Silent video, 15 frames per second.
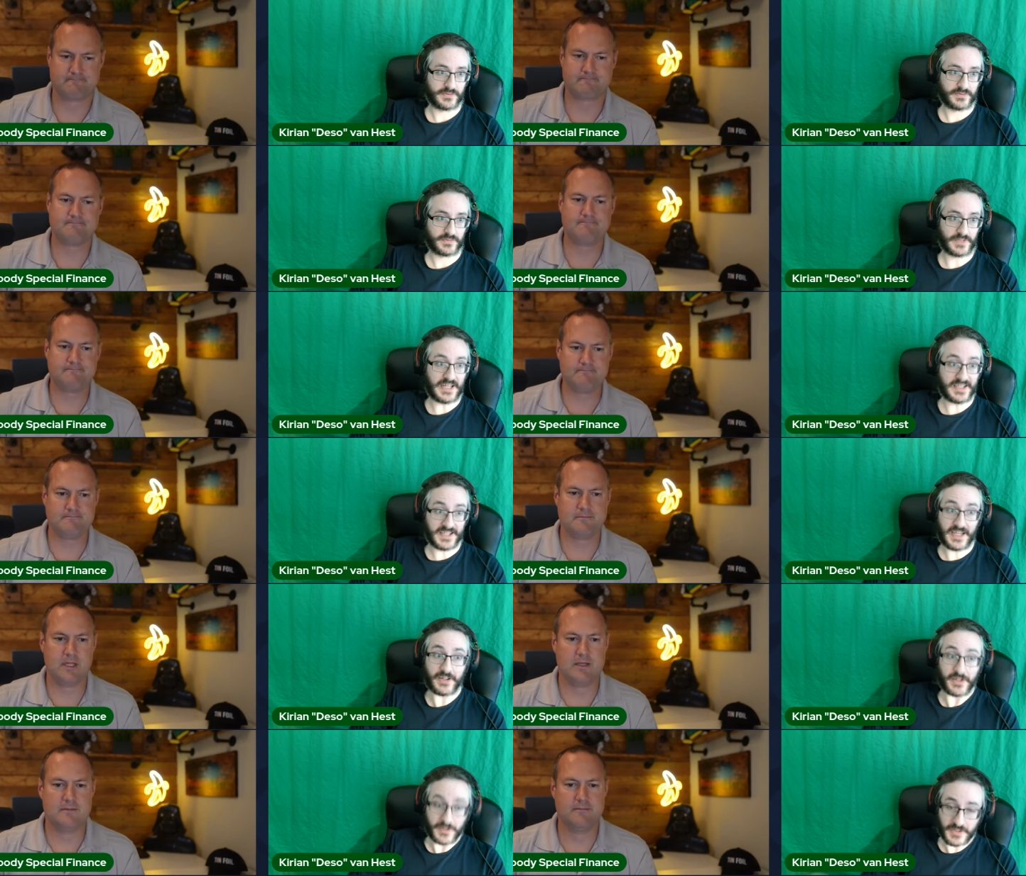Speaker 1: Right
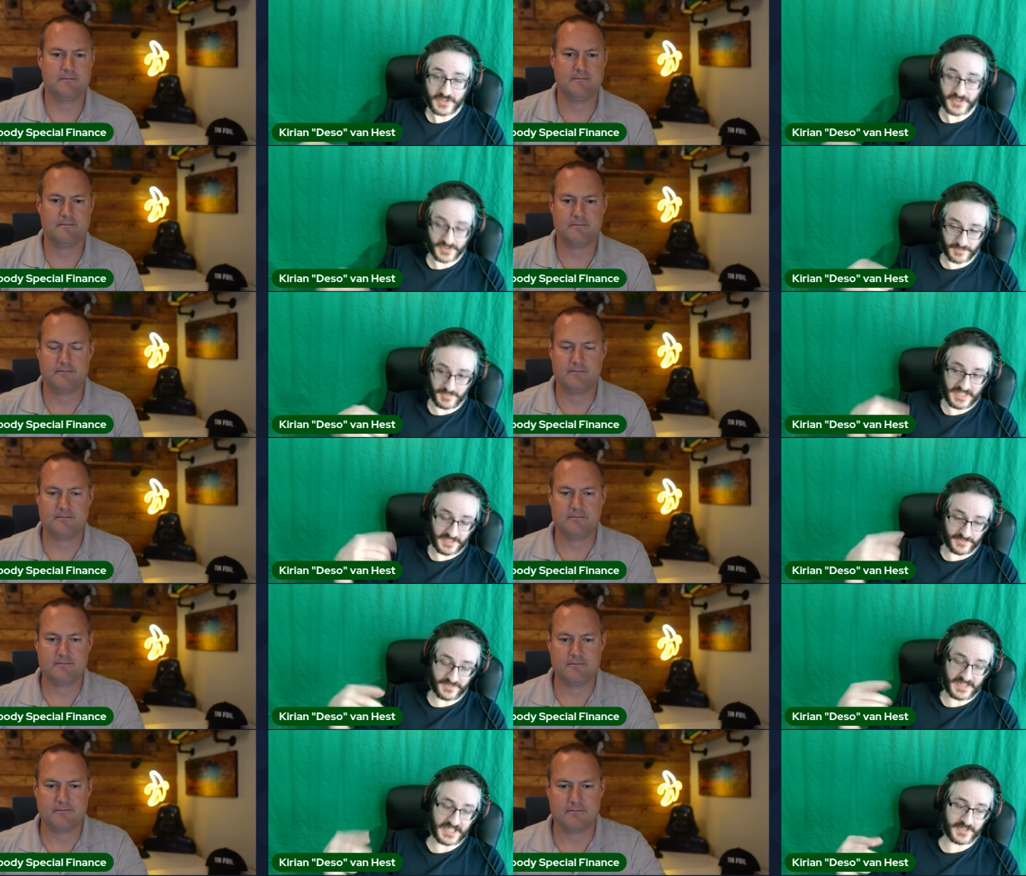now, the U.S.
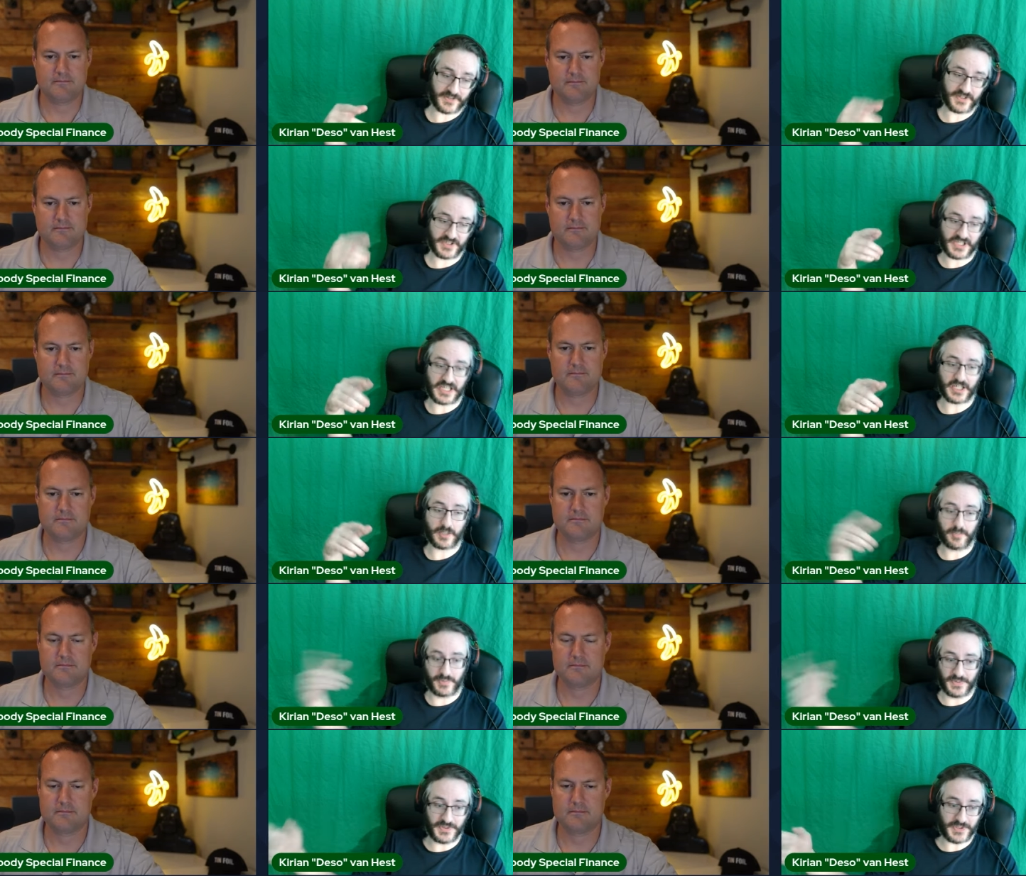manufacturing is getting a
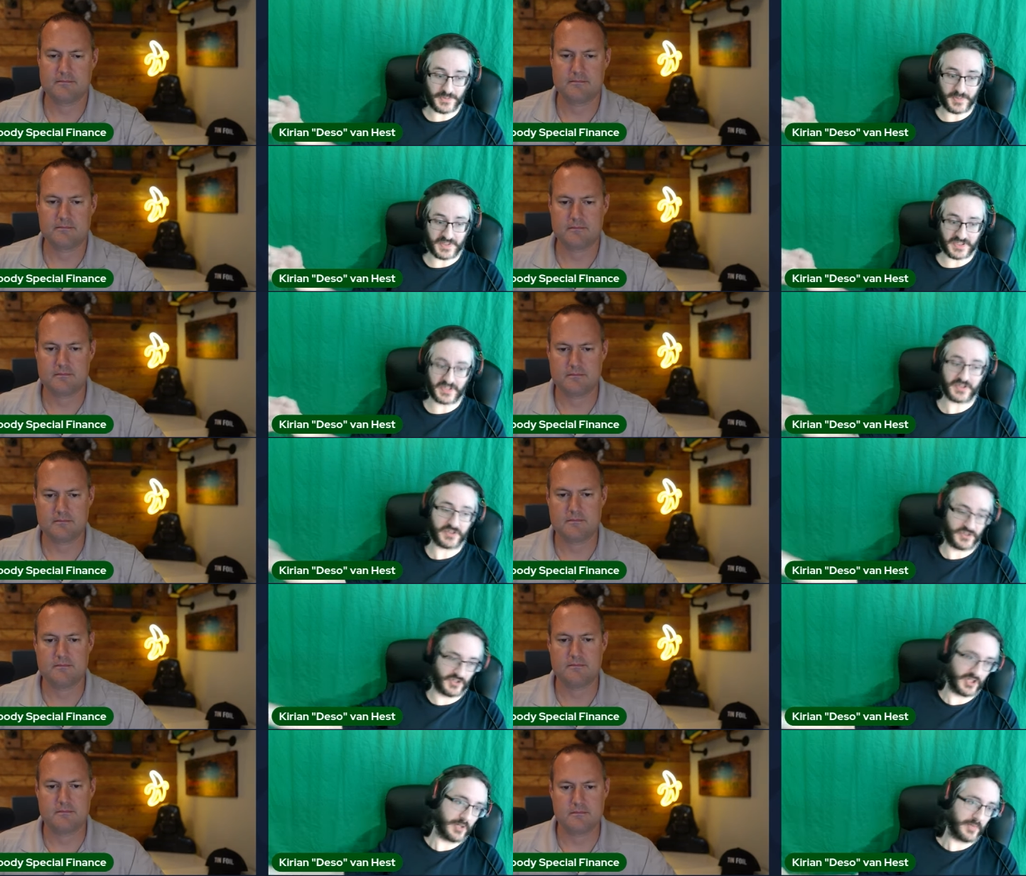boost because
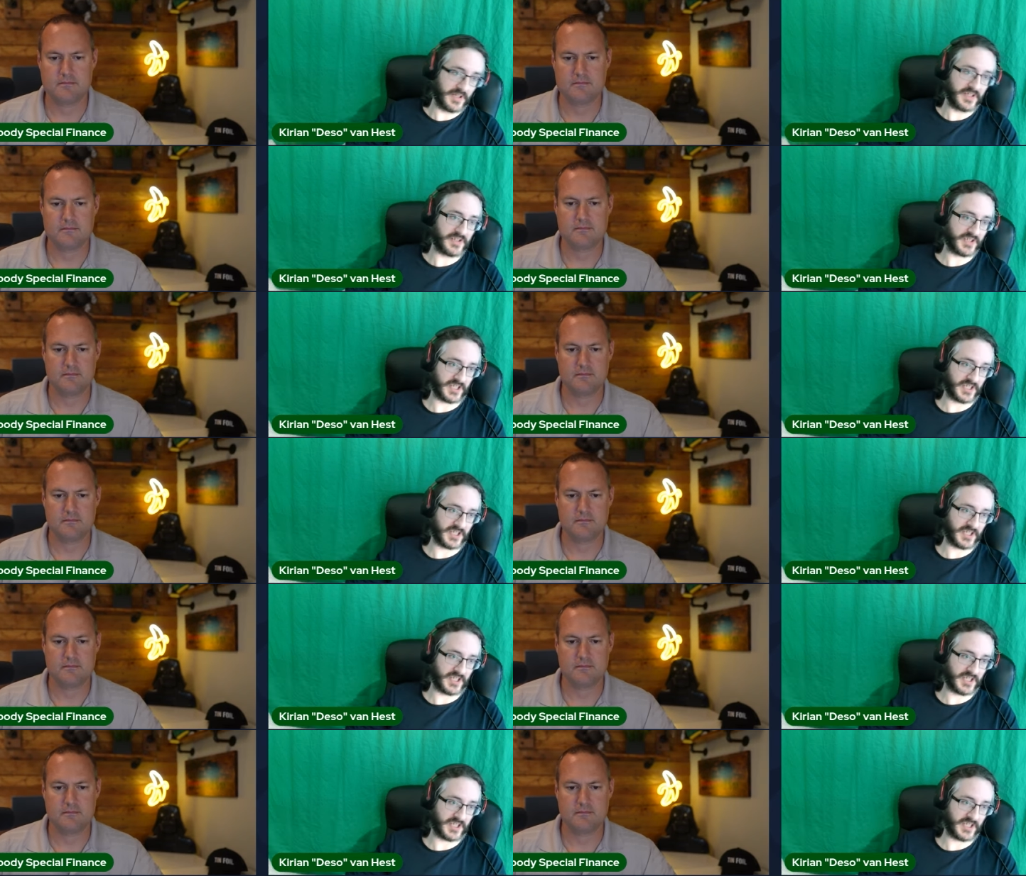Germany is